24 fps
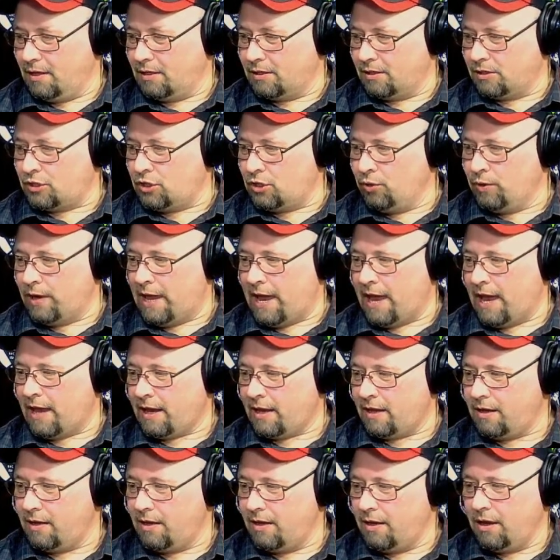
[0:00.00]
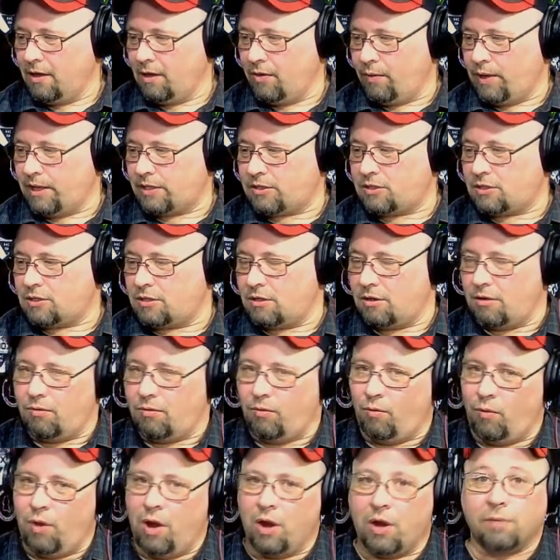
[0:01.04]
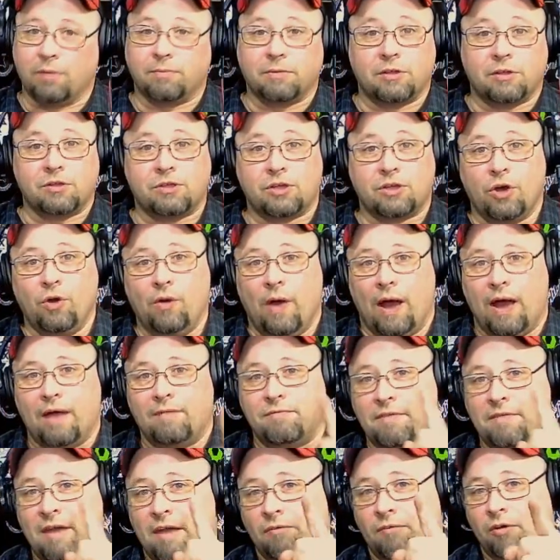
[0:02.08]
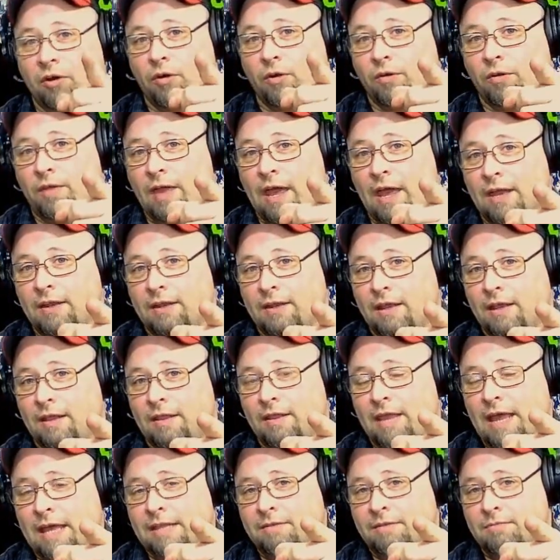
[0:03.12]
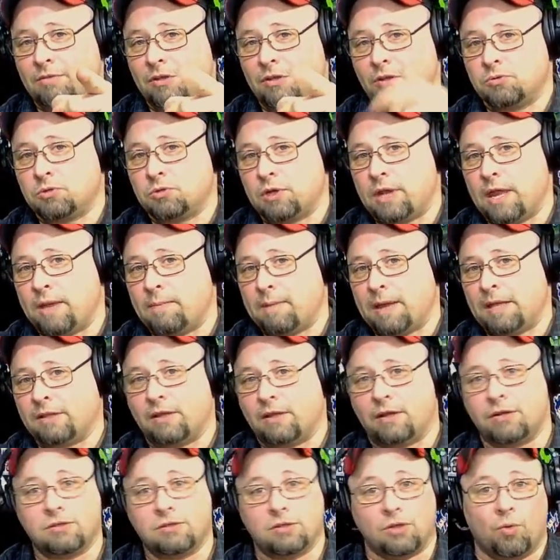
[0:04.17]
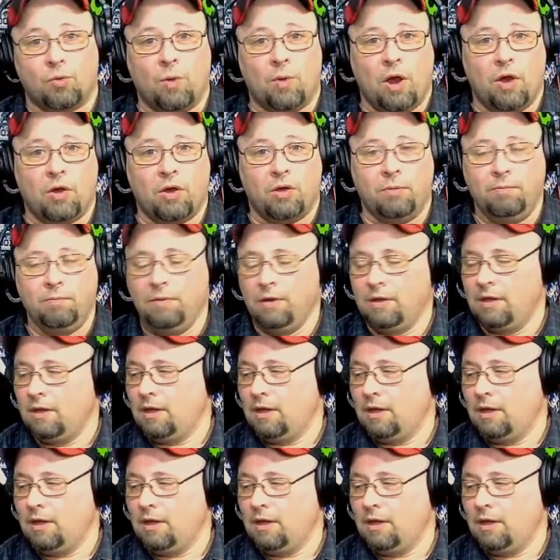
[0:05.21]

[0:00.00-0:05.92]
Zudak, which, welcome to the show. I've never heard that username out there, so welcome.